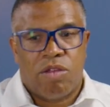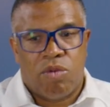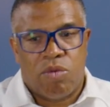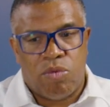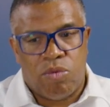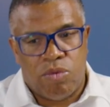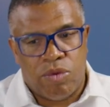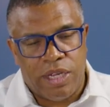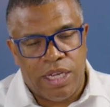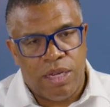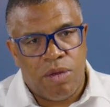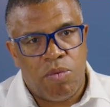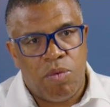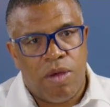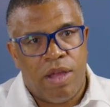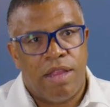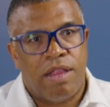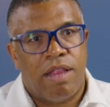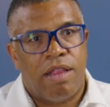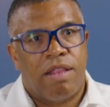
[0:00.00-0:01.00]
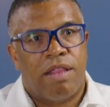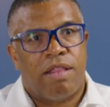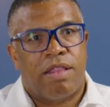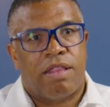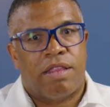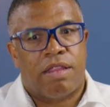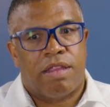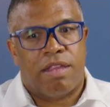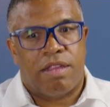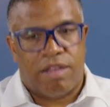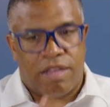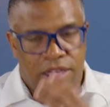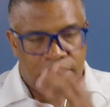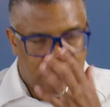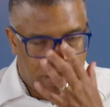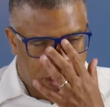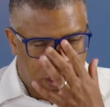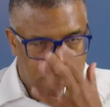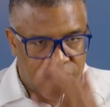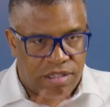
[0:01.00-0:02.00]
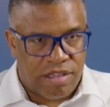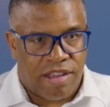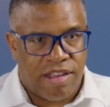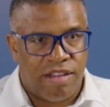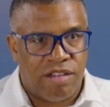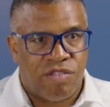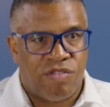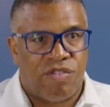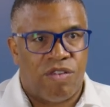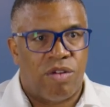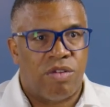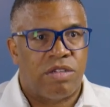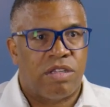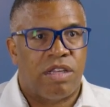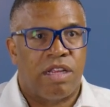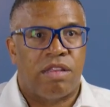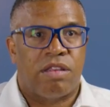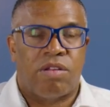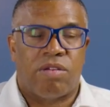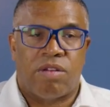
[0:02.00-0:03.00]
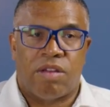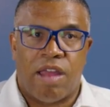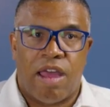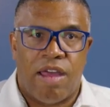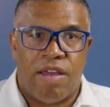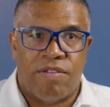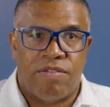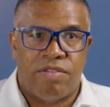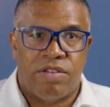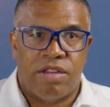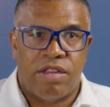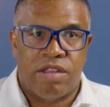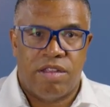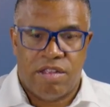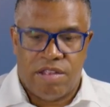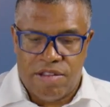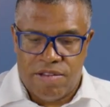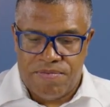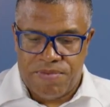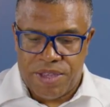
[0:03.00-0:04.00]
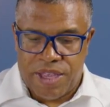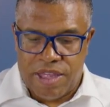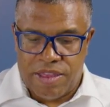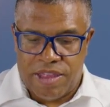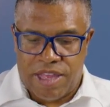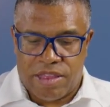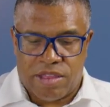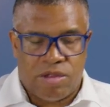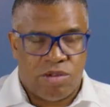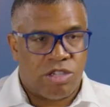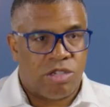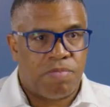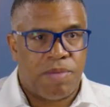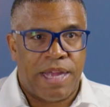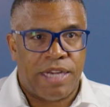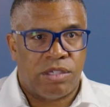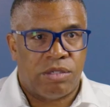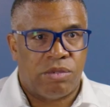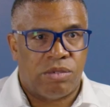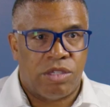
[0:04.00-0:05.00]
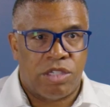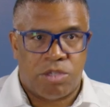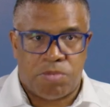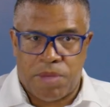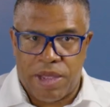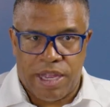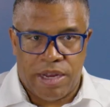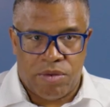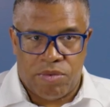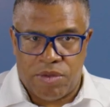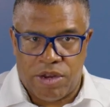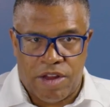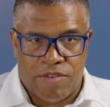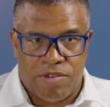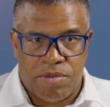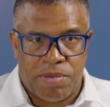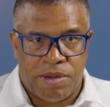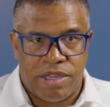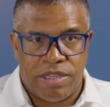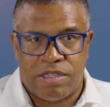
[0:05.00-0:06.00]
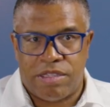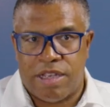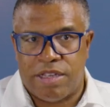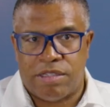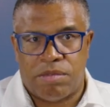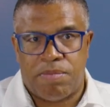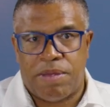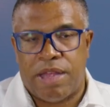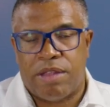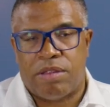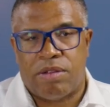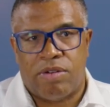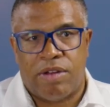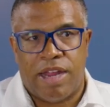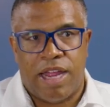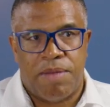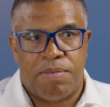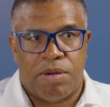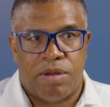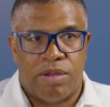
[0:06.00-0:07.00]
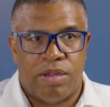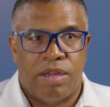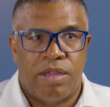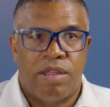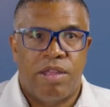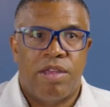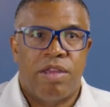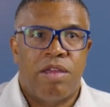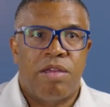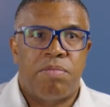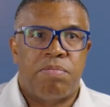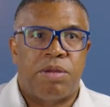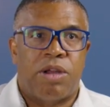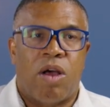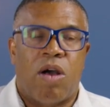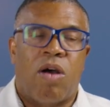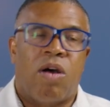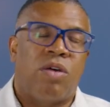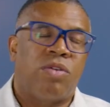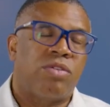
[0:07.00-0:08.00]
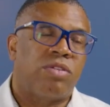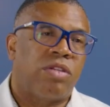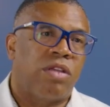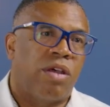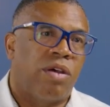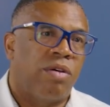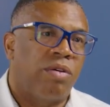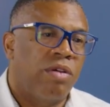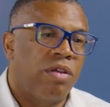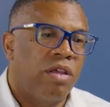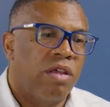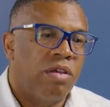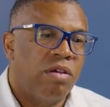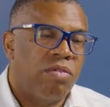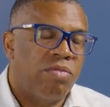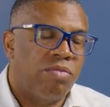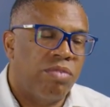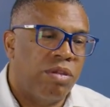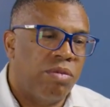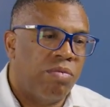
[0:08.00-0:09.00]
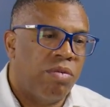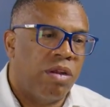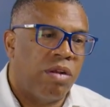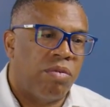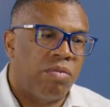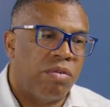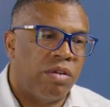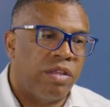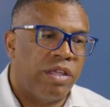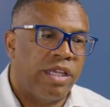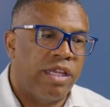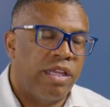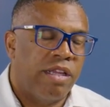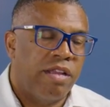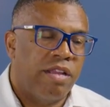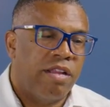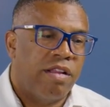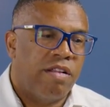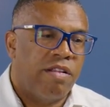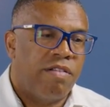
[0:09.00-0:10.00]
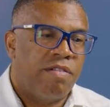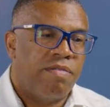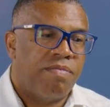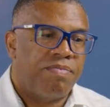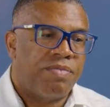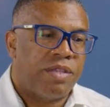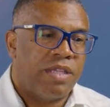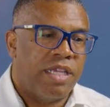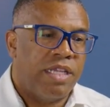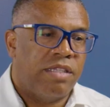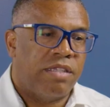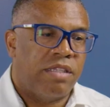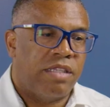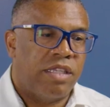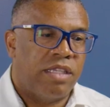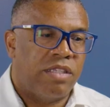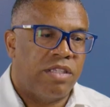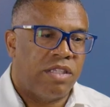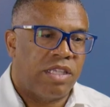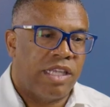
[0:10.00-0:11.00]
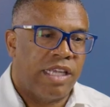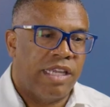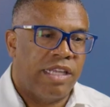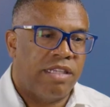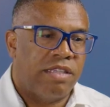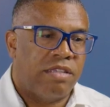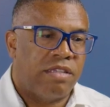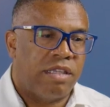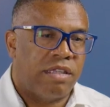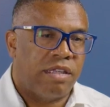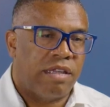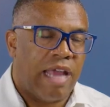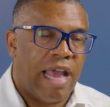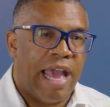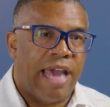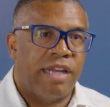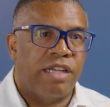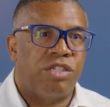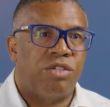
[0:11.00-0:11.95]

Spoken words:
We want to teach these kids first that they're loved and that they're special despite what everybody says about their neighborhood, but also we want to really teach these kids how to